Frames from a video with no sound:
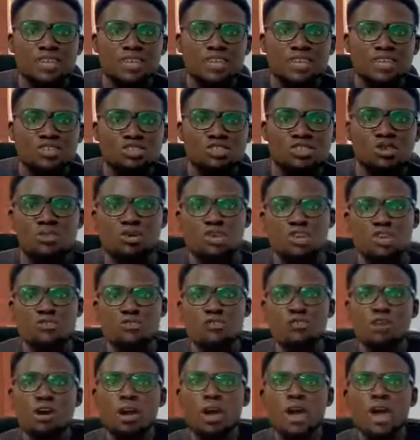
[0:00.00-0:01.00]
So if
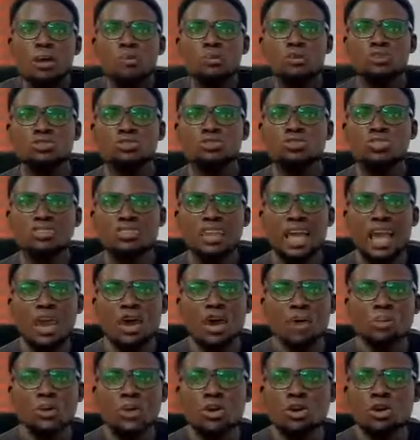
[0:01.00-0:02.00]
you're able to stir
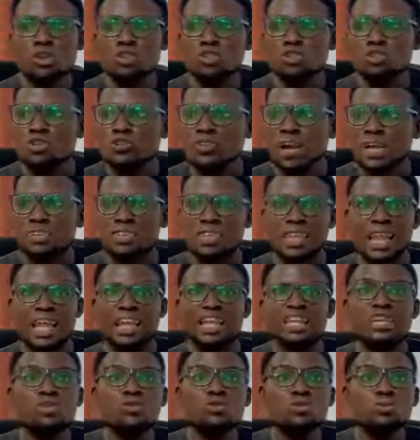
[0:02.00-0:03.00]
up a controversy,
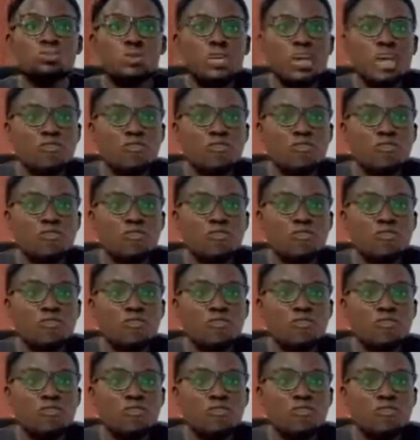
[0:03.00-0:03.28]
like it could be a